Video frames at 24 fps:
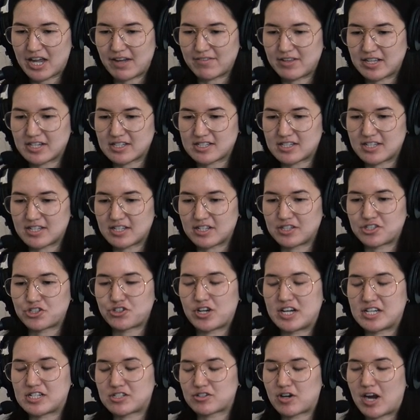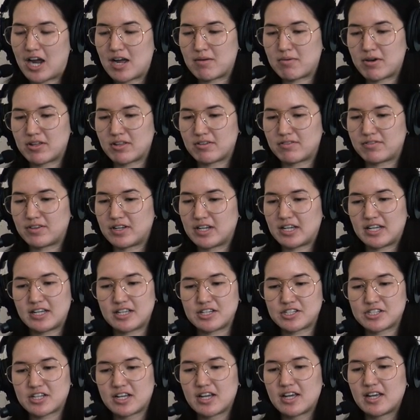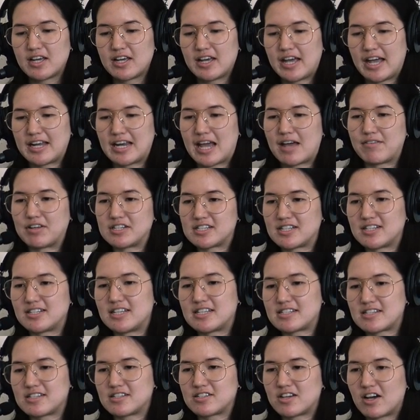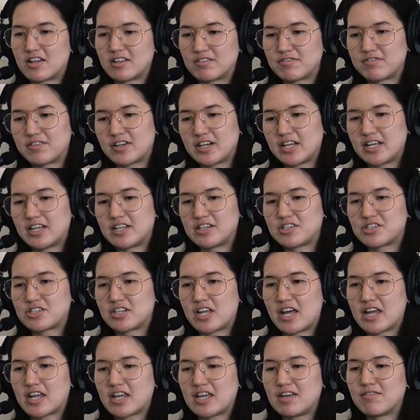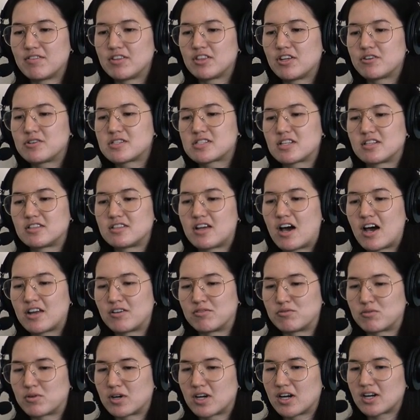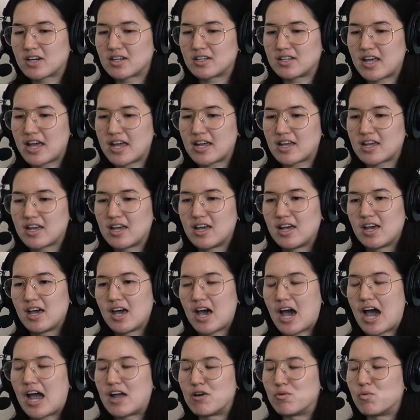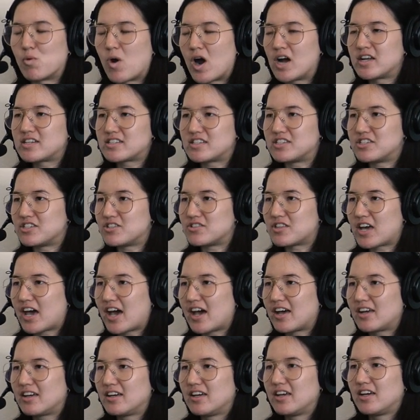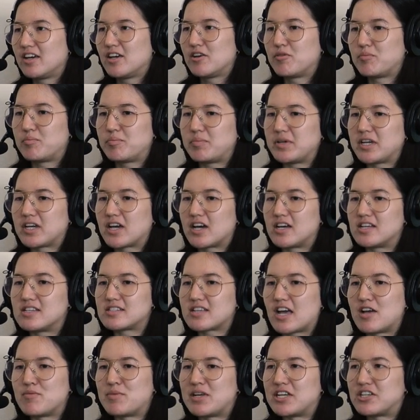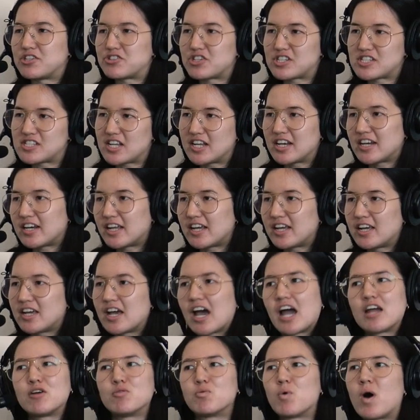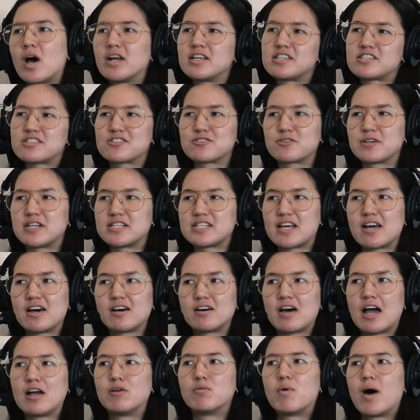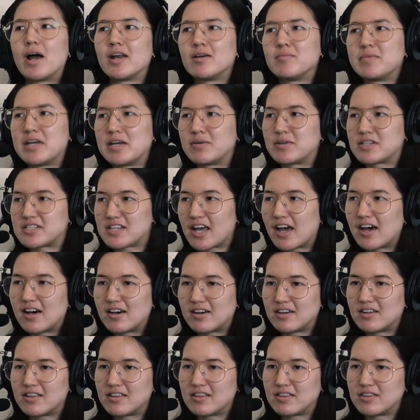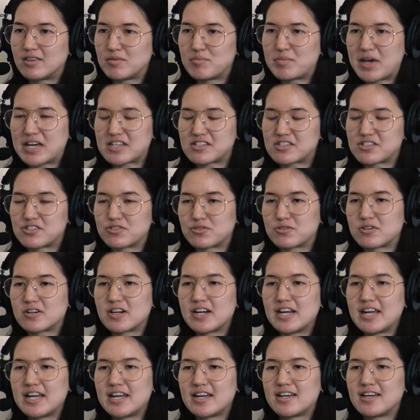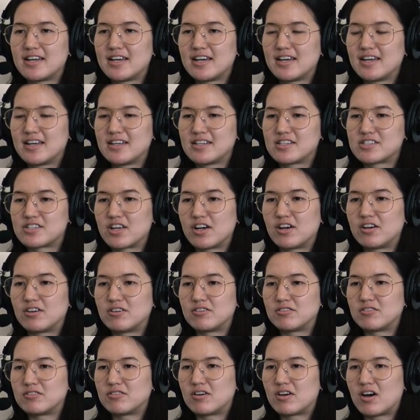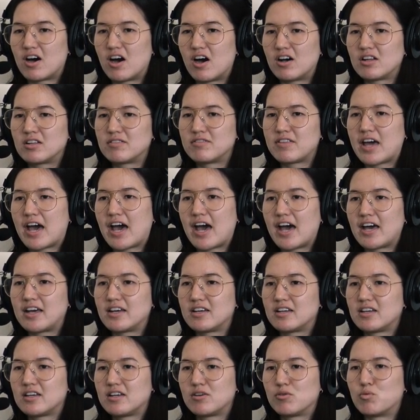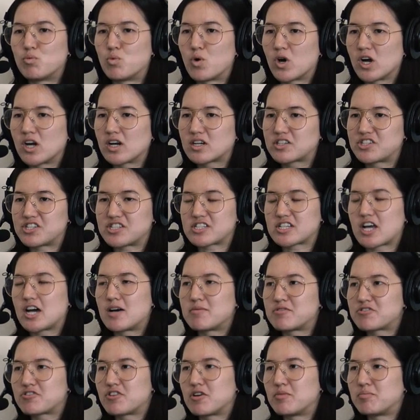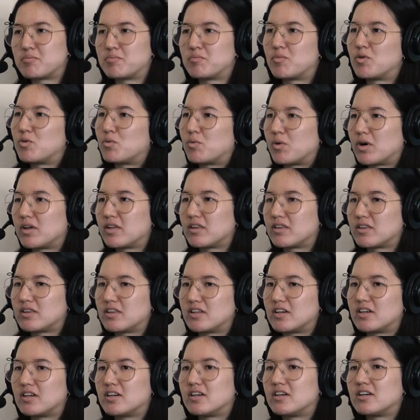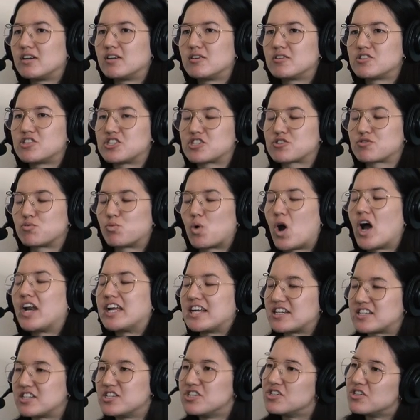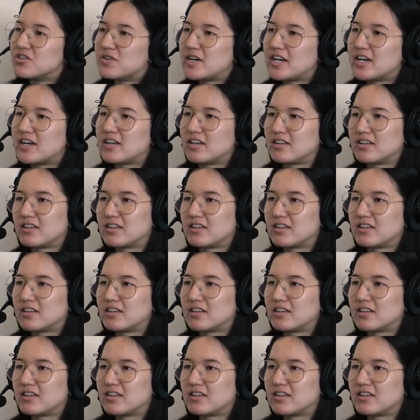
having to transcribe all the footage, and having to listen to all the footage, like even though it's a lot of work, like I want to do that. Right because I'm interested in it. I want to story tell. I want to be able to tell the best story. So all of that work just comes from the just wanting to do it.